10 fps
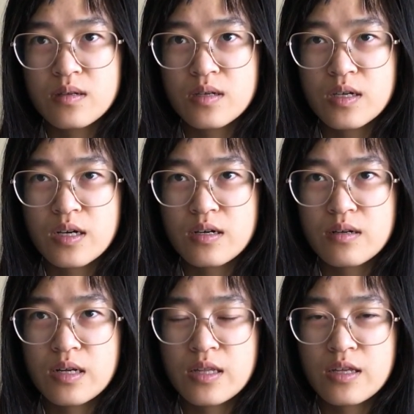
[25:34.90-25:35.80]
Yeah,
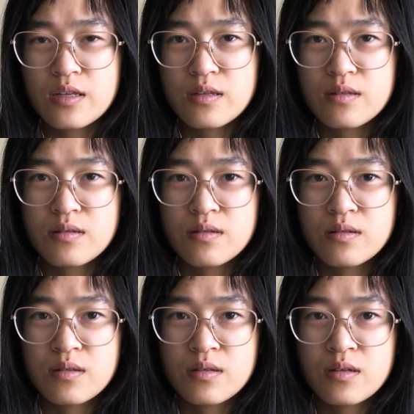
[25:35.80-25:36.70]
and then
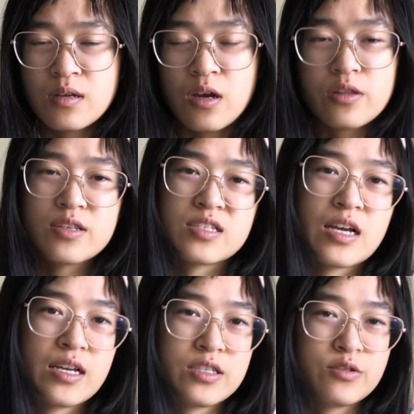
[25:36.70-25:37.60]
on the
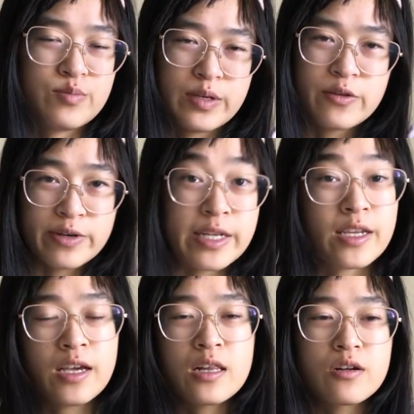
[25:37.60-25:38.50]
sides it would be green and
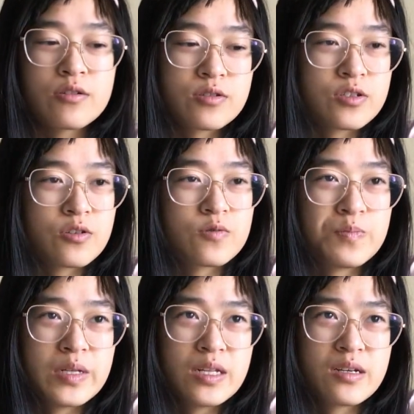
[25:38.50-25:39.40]
yellow, so it'd
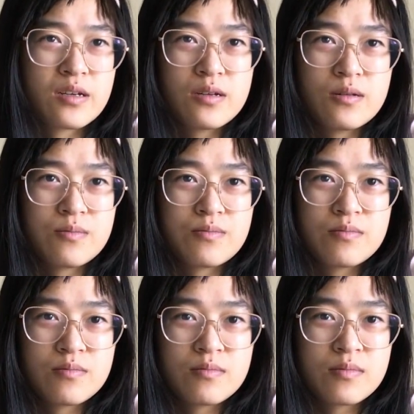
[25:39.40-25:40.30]
be like
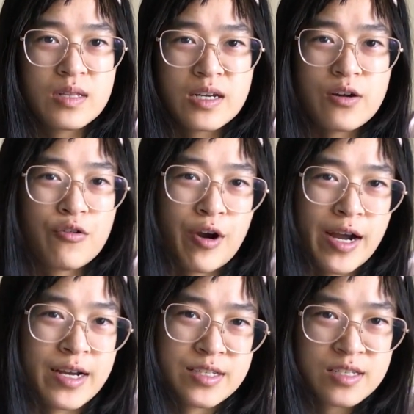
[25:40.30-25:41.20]
a
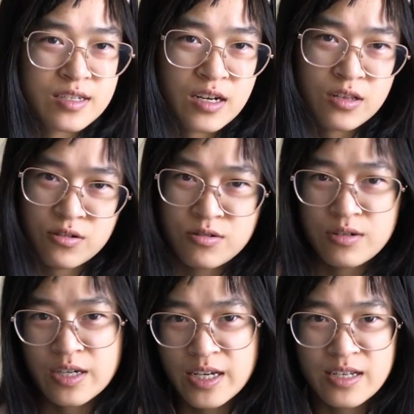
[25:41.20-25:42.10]
grass color,
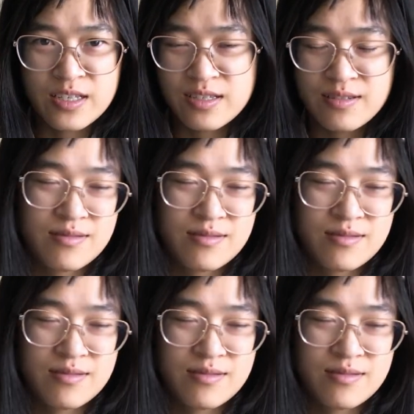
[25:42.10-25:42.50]
I guess.